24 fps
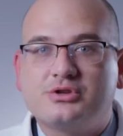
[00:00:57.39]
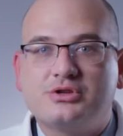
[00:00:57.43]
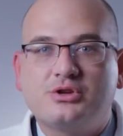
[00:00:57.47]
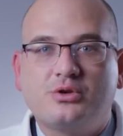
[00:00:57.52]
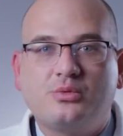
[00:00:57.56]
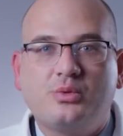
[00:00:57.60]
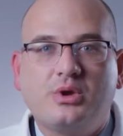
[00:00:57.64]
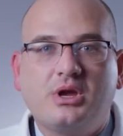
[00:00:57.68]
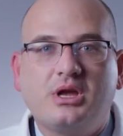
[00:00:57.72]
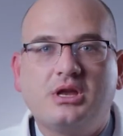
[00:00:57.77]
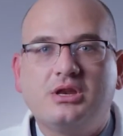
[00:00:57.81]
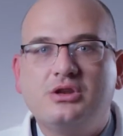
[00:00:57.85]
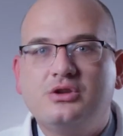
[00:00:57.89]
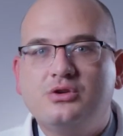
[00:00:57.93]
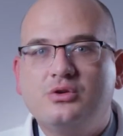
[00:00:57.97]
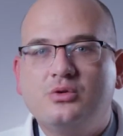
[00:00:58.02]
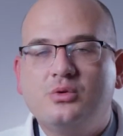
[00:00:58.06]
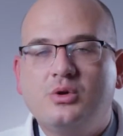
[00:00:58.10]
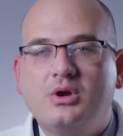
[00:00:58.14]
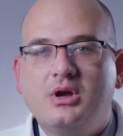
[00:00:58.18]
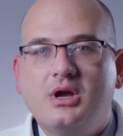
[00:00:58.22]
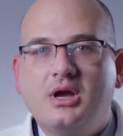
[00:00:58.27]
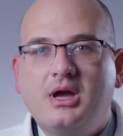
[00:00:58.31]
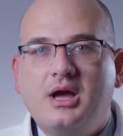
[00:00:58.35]
so we can do
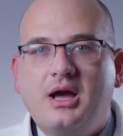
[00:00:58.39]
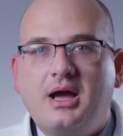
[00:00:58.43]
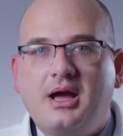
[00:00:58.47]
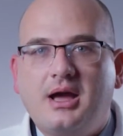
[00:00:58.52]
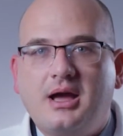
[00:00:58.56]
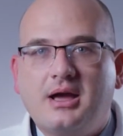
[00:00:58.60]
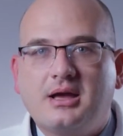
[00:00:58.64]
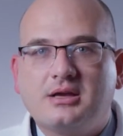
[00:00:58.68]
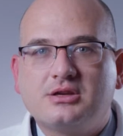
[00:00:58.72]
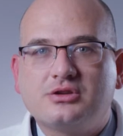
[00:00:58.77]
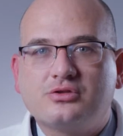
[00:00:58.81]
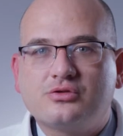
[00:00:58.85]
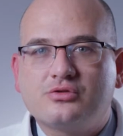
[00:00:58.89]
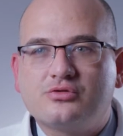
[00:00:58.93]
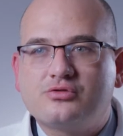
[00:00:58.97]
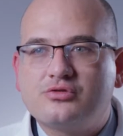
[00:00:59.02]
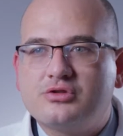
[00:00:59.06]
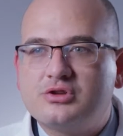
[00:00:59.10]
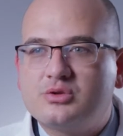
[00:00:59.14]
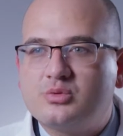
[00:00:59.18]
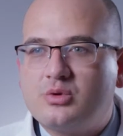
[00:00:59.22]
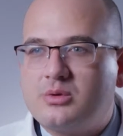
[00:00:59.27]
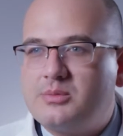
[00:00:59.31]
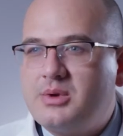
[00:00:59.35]
uh,
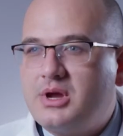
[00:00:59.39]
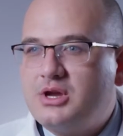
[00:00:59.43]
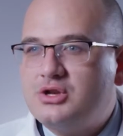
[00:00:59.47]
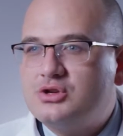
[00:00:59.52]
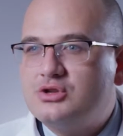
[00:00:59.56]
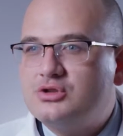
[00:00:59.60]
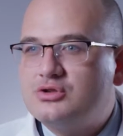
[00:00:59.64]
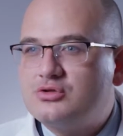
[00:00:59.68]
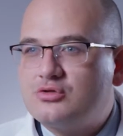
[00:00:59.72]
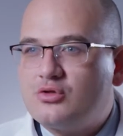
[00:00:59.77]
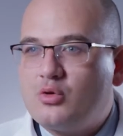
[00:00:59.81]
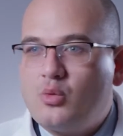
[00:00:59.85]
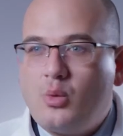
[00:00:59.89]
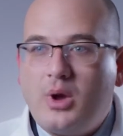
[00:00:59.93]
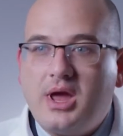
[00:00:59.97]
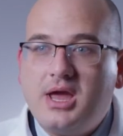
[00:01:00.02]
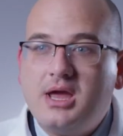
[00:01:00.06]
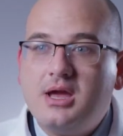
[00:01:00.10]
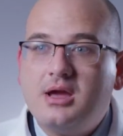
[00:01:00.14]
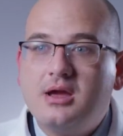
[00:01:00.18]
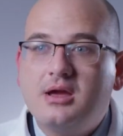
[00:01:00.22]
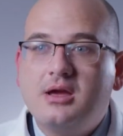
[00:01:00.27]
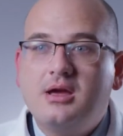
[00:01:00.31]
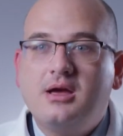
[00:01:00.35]
surgeries where patients are
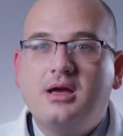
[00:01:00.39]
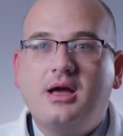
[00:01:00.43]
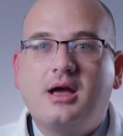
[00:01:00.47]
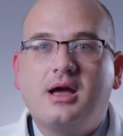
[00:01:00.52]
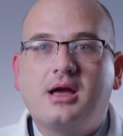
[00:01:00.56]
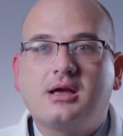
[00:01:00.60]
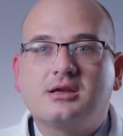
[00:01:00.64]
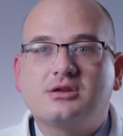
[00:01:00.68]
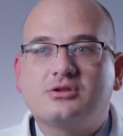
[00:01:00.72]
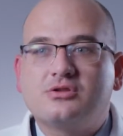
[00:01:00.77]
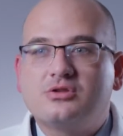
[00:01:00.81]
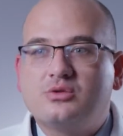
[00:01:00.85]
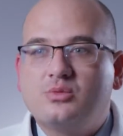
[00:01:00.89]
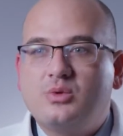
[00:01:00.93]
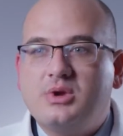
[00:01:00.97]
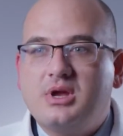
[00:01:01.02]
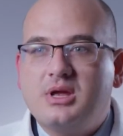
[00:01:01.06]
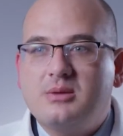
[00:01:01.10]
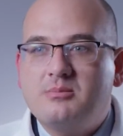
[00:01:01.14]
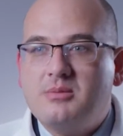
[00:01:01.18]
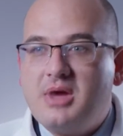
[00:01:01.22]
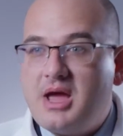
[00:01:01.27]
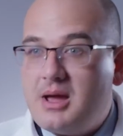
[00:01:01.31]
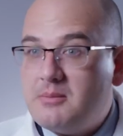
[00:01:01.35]
awake uh, so that we
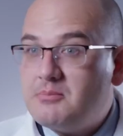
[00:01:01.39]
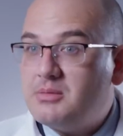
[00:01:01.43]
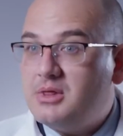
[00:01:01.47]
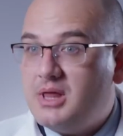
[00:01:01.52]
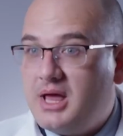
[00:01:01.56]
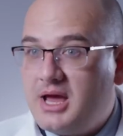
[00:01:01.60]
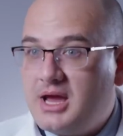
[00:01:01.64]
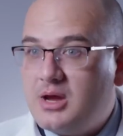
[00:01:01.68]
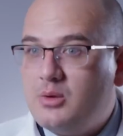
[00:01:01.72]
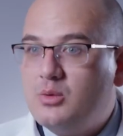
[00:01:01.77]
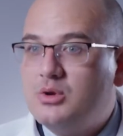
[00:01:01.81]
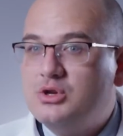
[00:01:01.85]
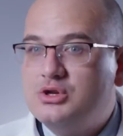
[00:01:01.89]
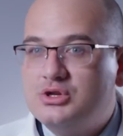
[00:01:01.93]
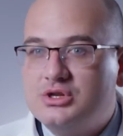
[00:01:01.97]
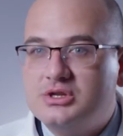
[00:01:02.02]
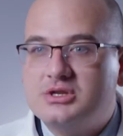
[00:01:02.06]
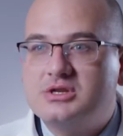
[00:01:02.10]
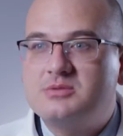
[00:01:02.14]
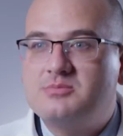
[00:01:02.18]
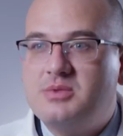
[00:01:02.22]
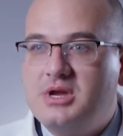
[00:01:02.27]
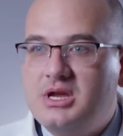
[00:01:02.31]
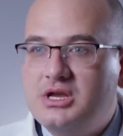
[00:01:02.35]
can map language
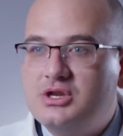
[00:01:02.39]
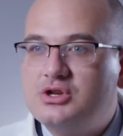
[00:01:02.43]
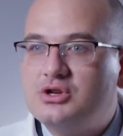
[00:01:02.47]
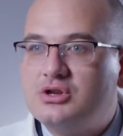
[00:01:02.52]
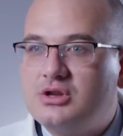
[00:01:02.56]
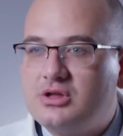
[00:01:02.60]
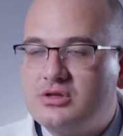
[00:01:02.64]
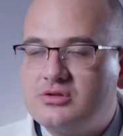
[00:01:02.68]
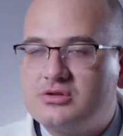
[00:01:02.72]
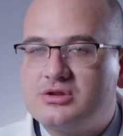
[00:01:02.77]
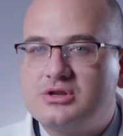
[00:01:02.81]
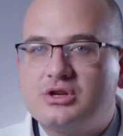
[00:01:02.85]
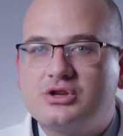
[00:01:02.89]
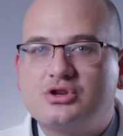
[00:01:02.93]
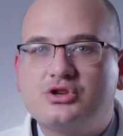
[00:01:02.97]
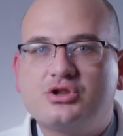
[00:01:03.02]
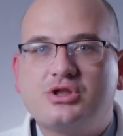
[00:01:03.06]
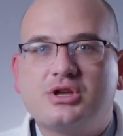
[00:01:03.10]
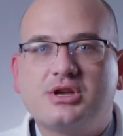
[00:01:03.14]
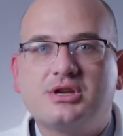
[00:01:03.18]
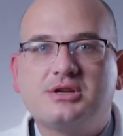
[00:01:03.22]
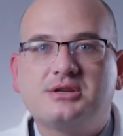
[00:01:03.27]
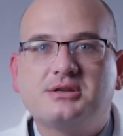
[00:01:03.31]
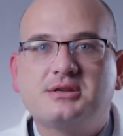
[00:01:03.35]
and speech and other such
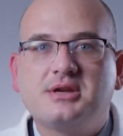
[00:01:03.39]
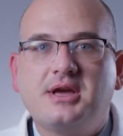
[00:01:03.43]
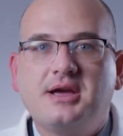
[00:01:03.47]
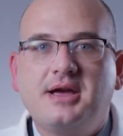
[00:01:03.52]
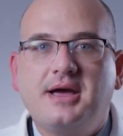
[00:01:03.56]
things